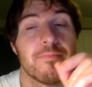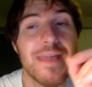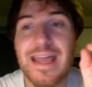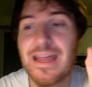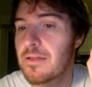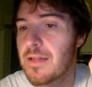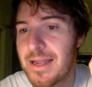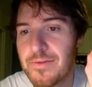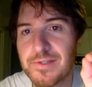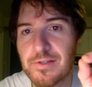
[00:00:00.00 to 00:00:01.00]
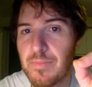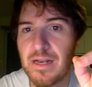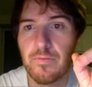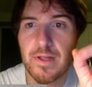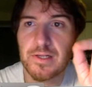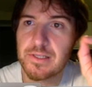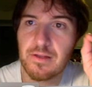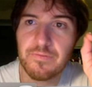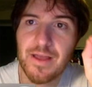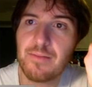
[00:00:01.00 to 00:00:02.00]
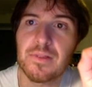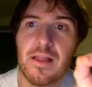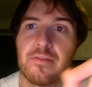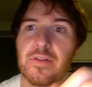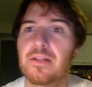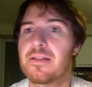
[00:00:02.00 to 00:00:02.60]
Man, you liking this domain and range stuff? I'm loving it.